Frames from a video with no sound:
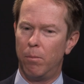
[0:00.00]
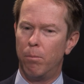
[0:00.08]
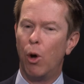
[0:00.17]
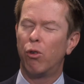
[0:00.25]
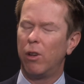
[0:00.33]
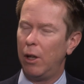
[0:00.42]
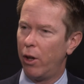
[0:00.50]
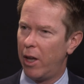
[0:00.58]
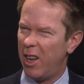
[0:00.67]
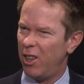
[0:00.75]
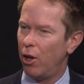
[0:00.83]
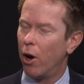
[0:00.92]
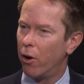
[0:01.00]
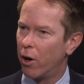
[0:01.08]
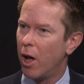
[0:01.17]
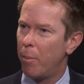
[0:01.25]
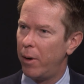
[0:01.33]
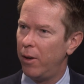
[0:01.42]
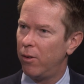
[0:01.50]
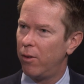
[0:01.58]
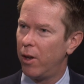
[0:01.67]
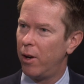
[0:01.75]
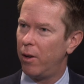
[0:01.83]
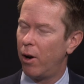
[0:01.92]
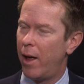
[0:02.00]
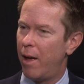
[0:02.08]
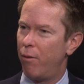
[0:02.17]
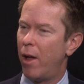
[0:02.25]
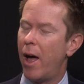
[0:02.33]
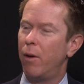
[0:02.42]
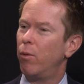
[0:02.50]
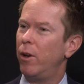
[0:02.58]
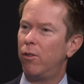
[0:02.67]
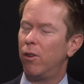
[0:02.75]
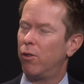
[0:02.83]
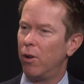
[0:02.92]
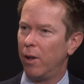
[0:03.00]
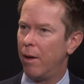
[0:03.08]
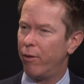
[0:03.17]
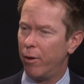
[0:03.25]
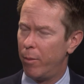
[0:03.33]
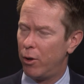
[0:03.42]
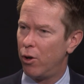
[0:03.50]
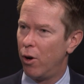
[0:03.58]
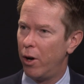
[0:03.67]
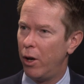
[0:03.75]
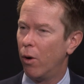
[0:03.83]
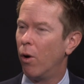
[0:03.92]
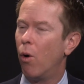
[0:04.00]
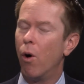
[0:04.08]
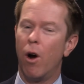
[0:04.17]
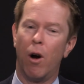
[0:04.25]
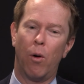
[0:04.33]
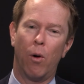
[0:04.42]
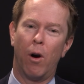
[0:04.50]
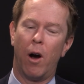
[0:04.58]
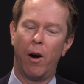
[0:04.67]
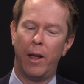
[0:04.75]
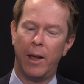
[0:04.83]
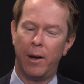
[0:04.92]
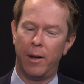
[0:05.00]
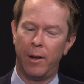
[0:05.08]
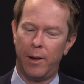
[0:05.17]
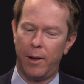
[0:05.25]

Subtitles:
mostly looking at younger companies that have not reached a certain level of maturity or are in